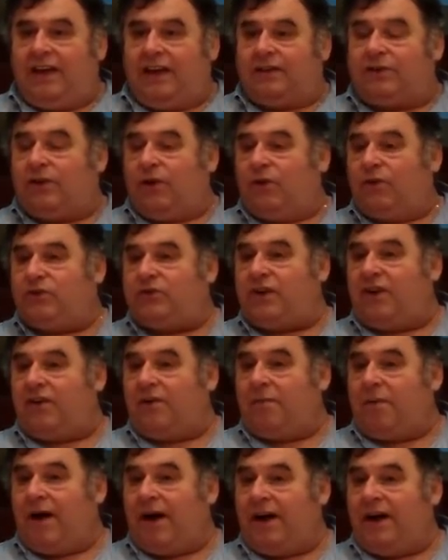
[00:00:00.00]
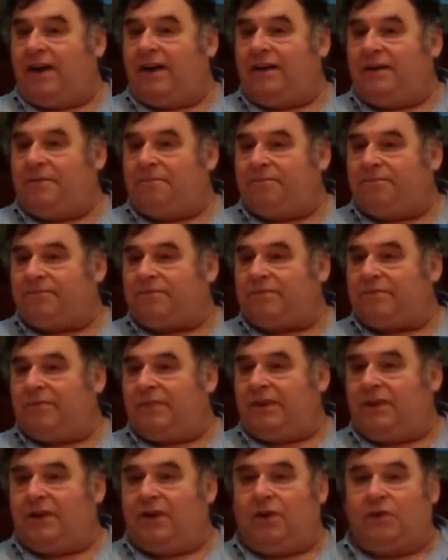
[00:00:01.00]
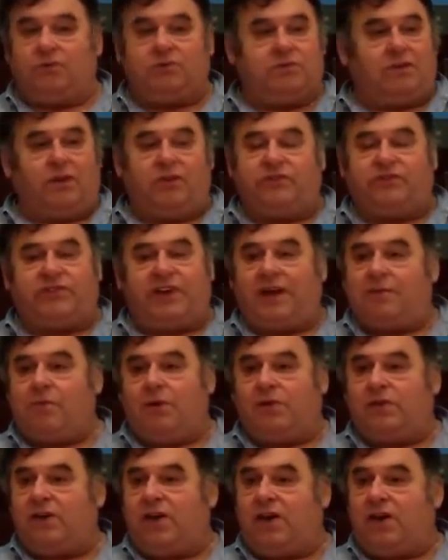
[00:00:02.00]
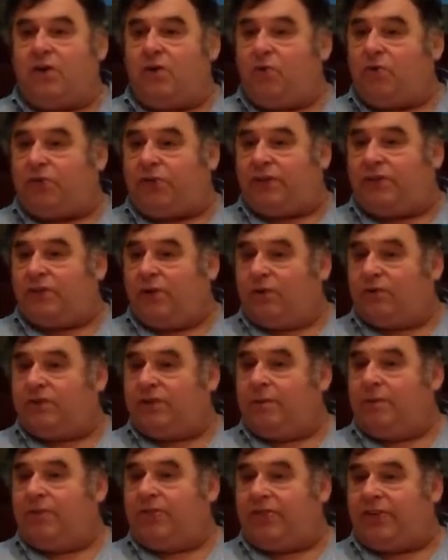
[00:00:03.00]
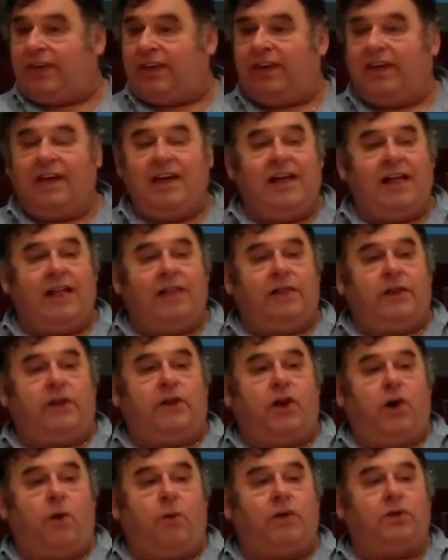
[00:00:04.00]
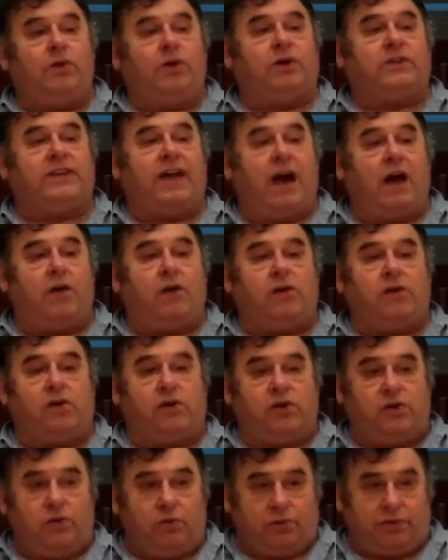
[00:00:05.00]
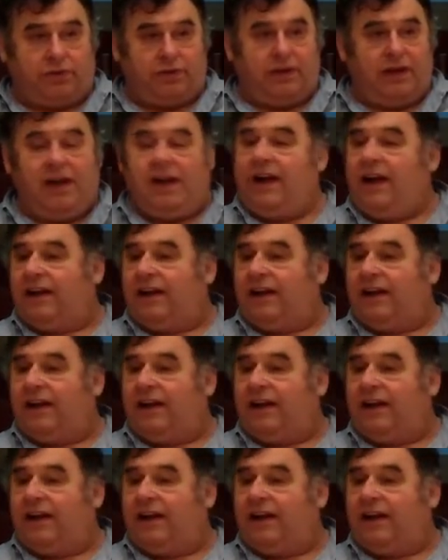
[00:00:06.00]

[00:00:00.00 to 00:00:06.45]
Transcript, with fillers: He told Jeremiah, you know, don't say I'm only a youth. He told Timothy, let no one look down on your youth.